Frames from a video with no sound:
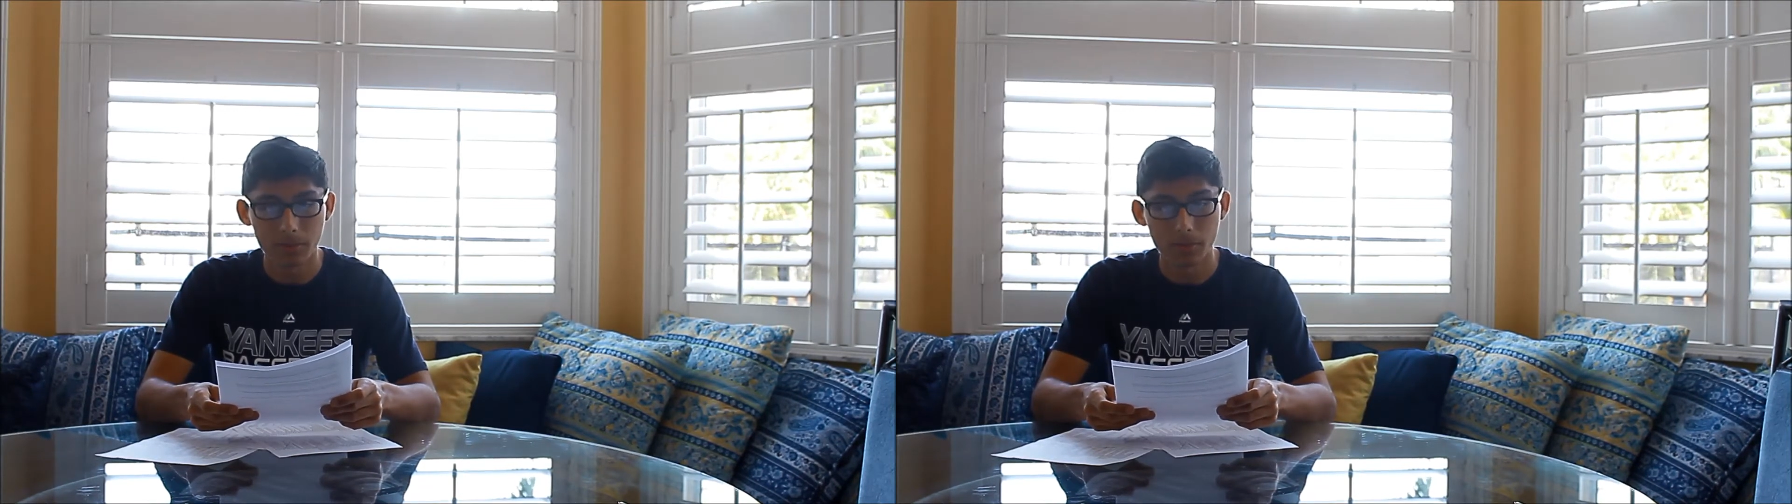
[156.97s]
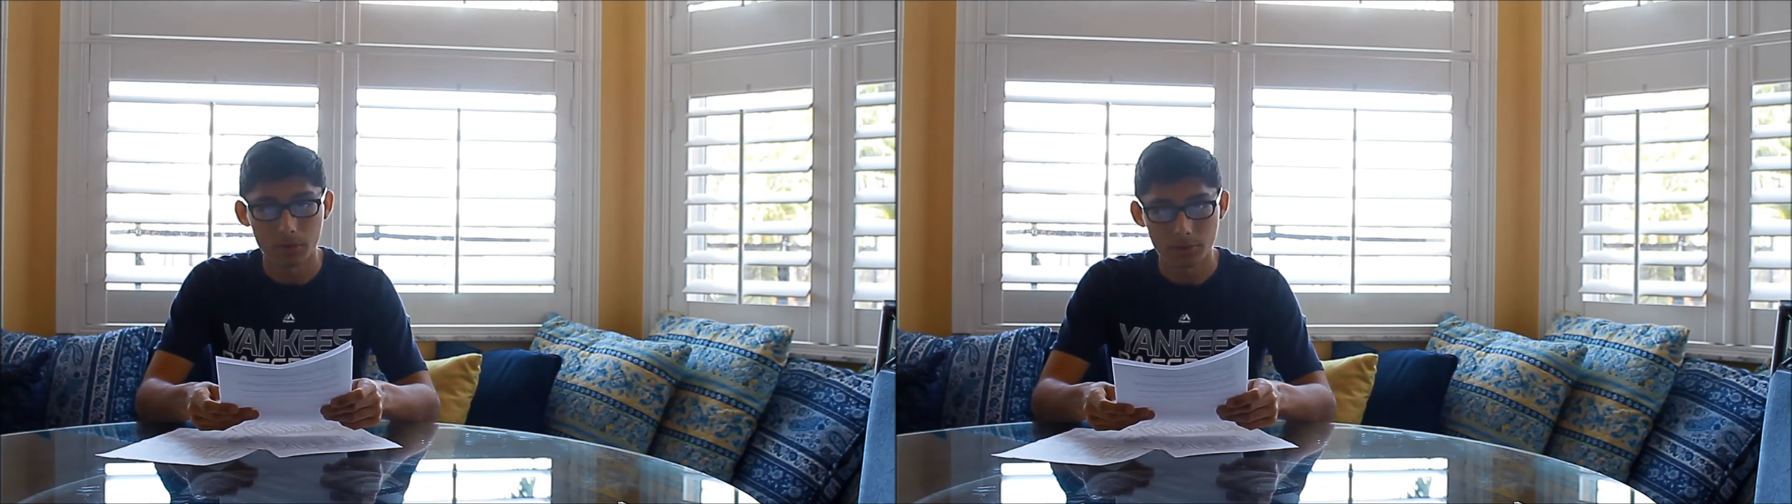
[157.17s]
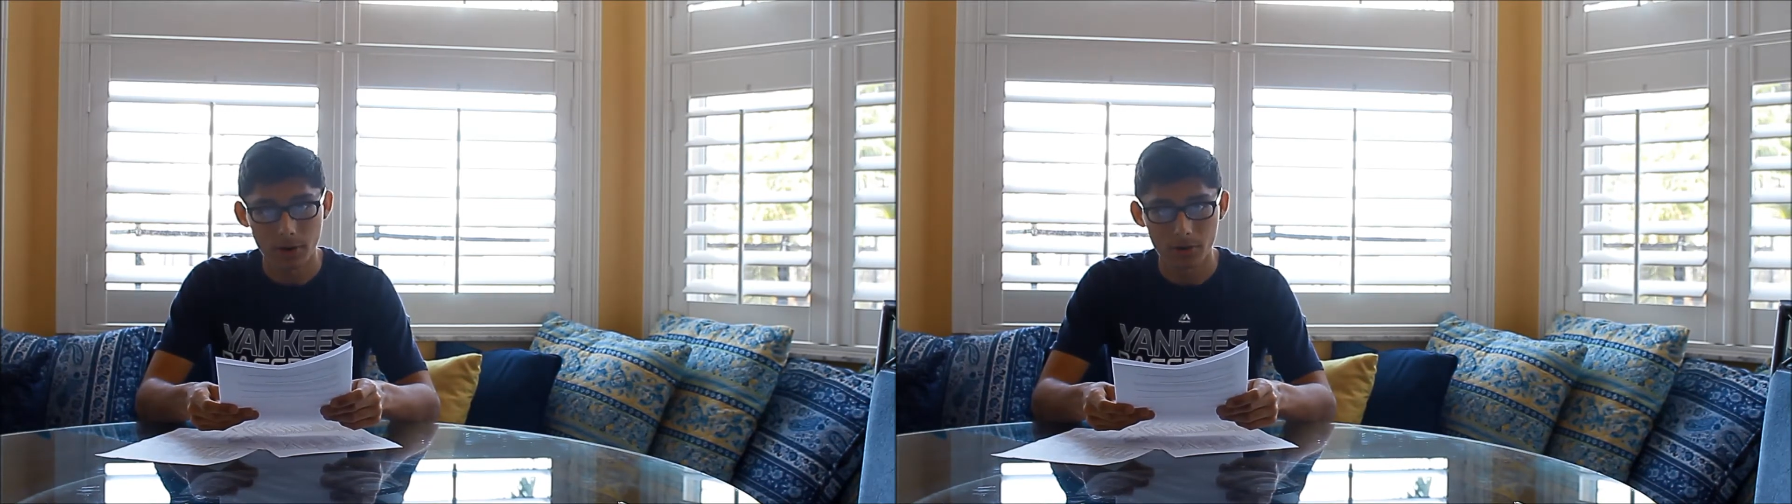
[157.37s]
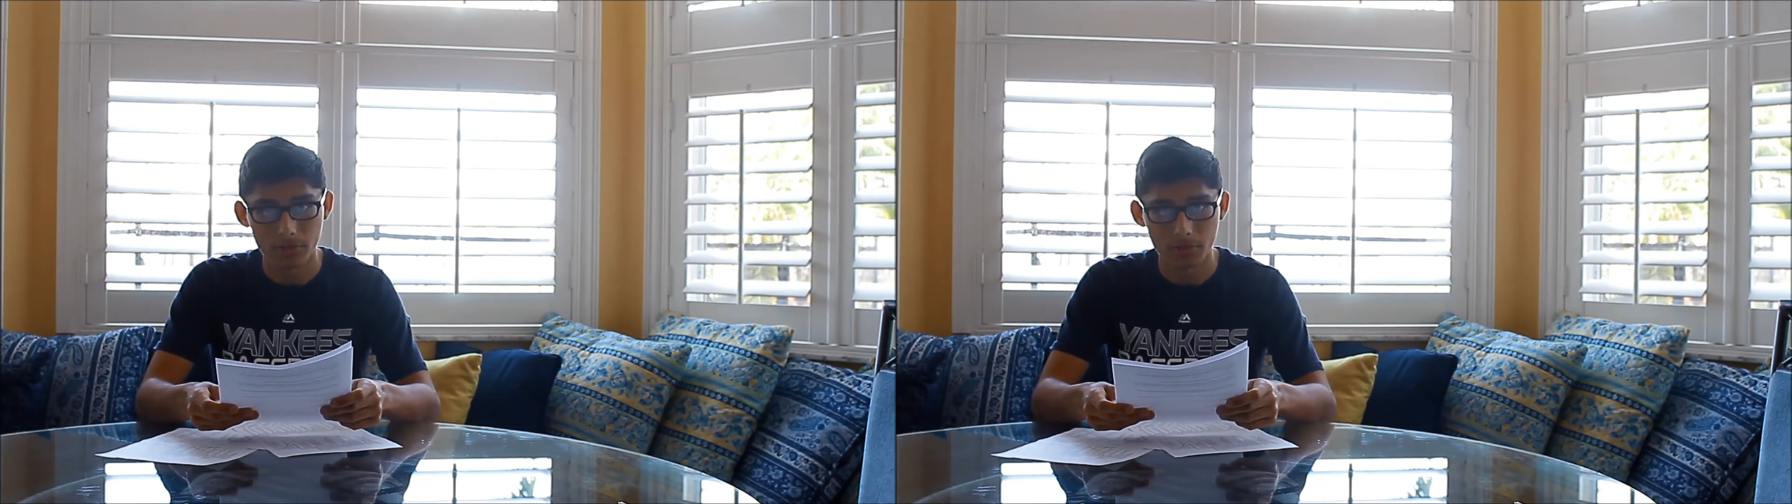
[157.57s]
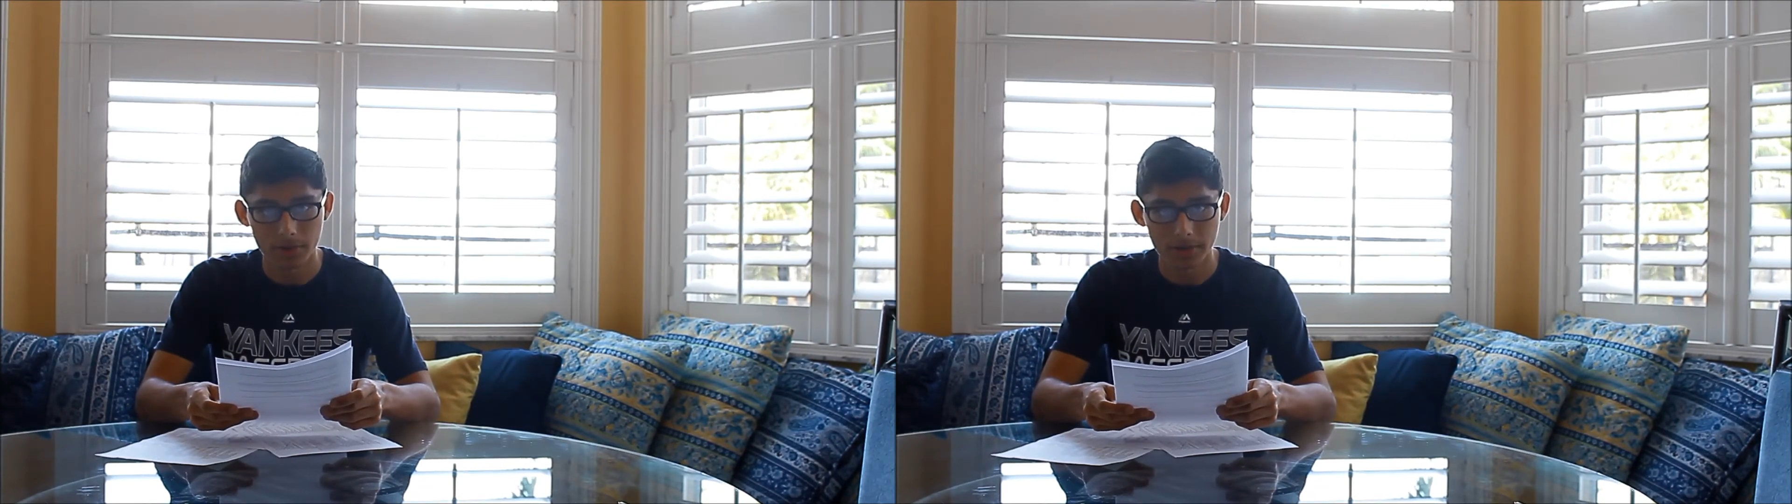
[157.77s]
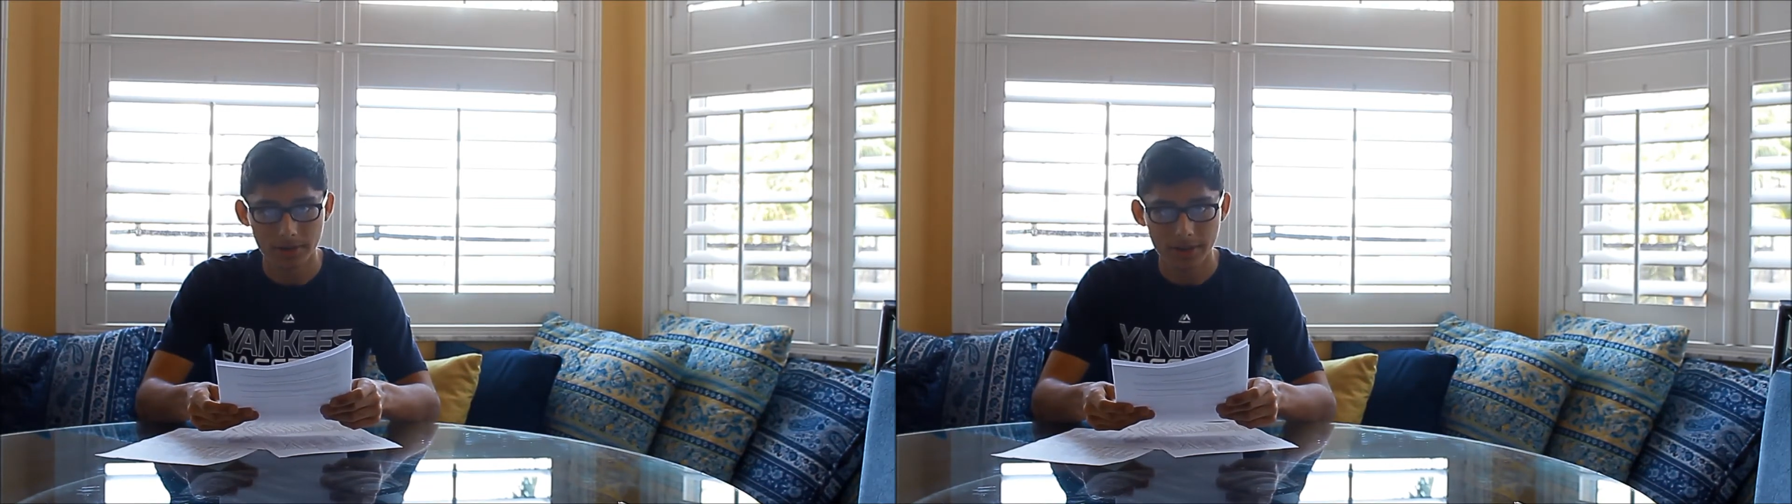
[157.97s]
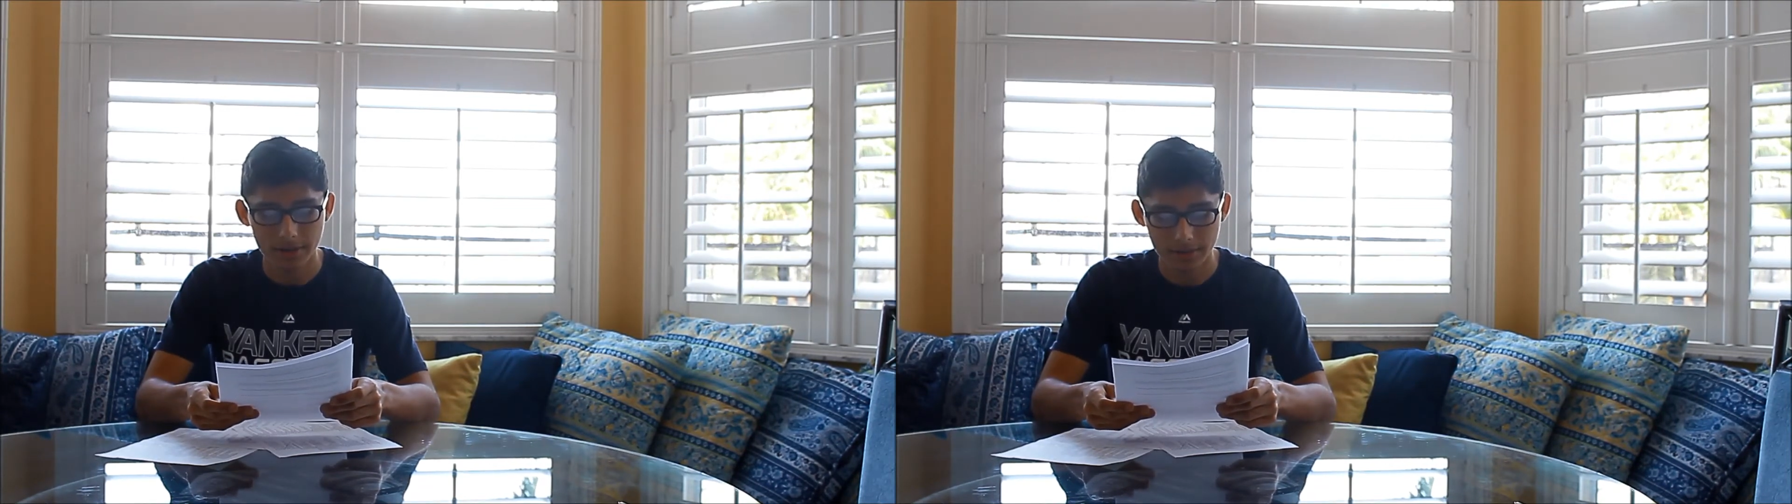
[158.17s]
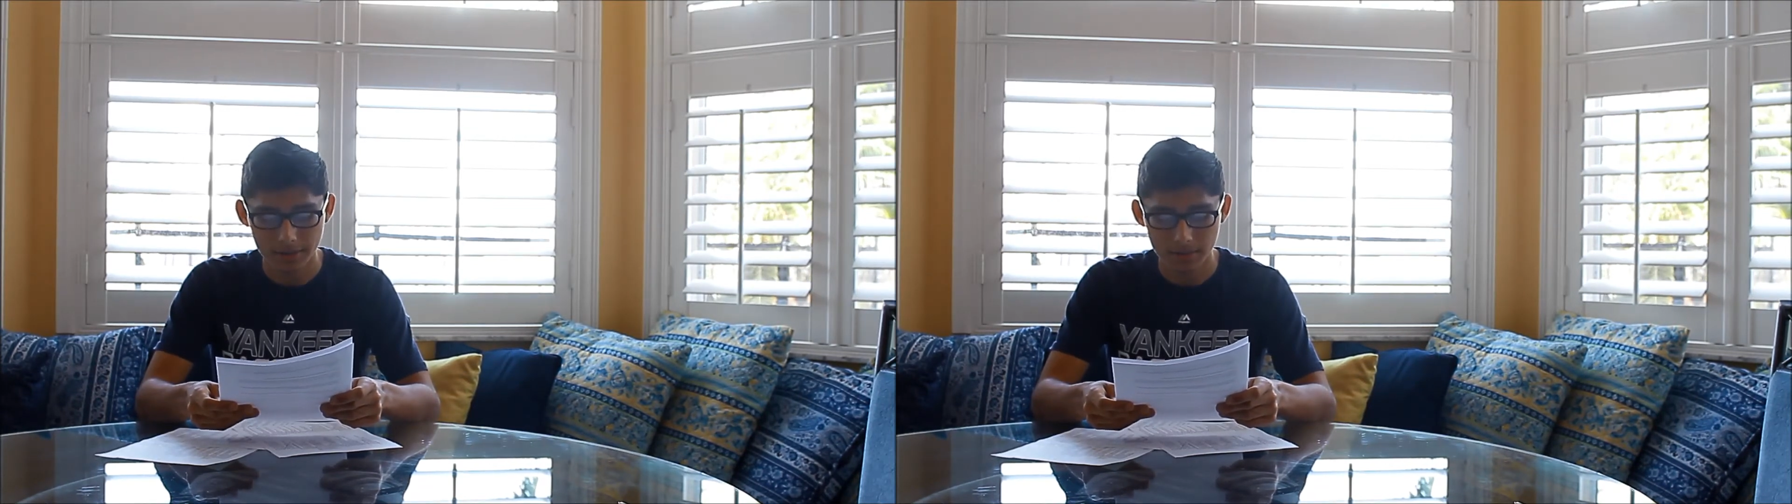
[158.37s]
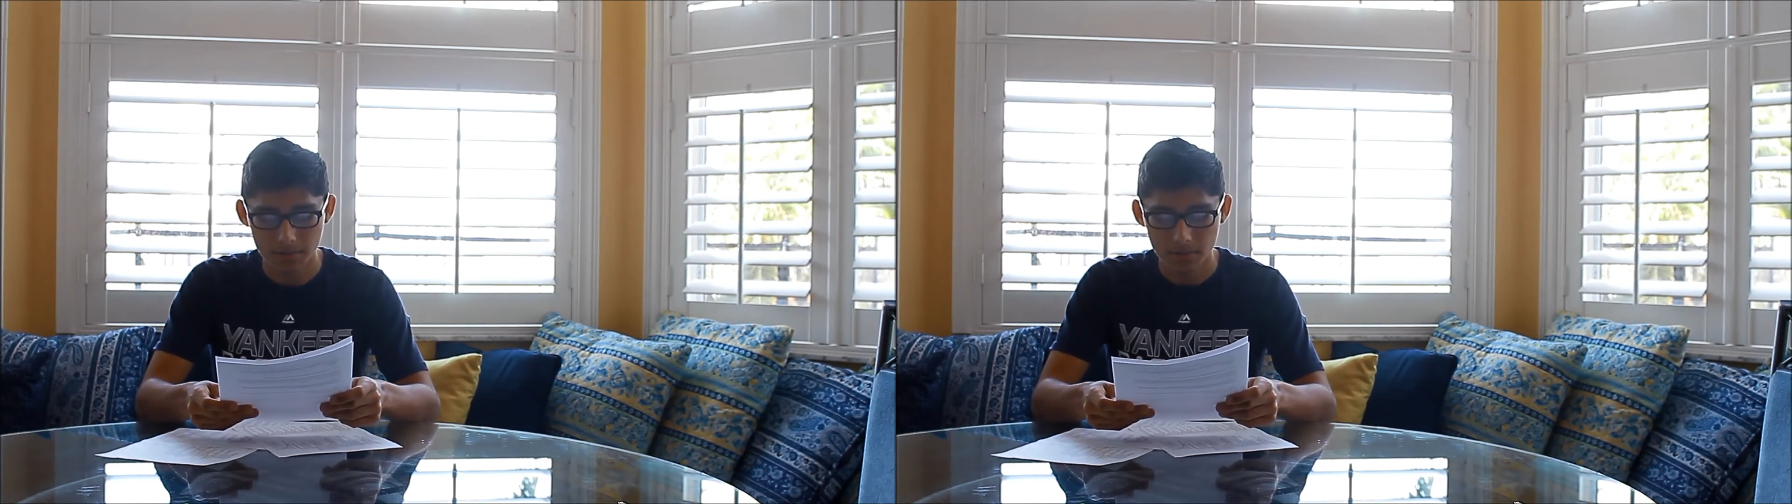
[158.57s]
the most powerful being sex.